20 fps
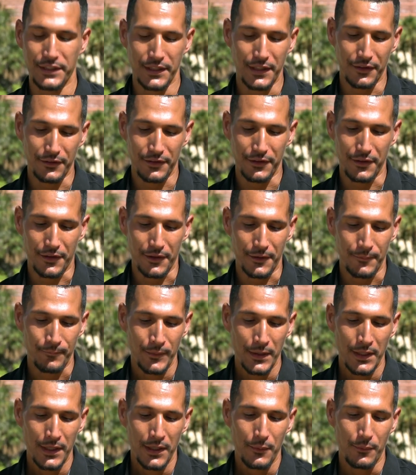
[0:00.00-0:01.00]
you the TLDR
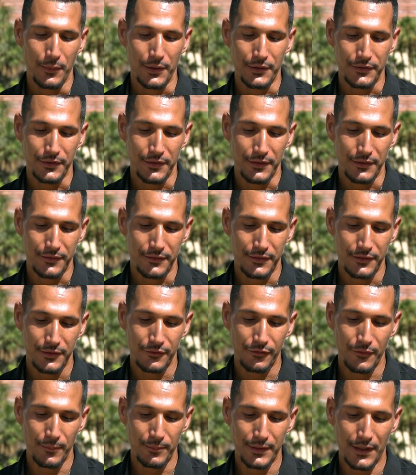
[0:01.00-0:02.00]
which is
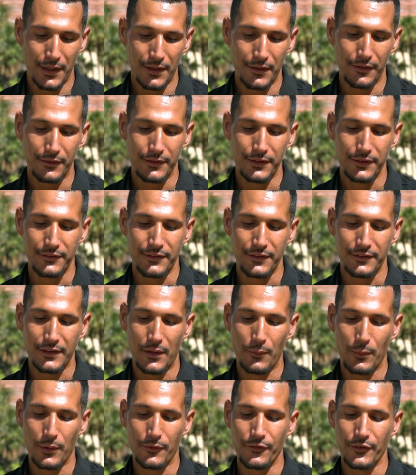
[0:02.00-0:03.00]
this is from Donald, and he
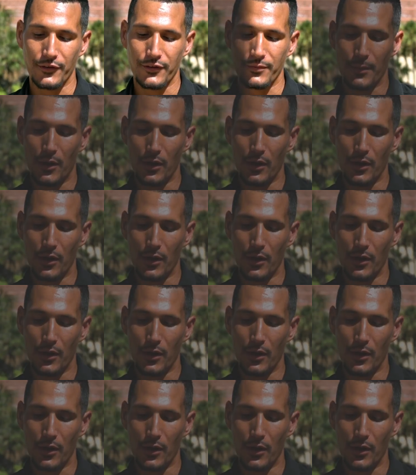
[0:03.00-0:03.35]
says, I work for a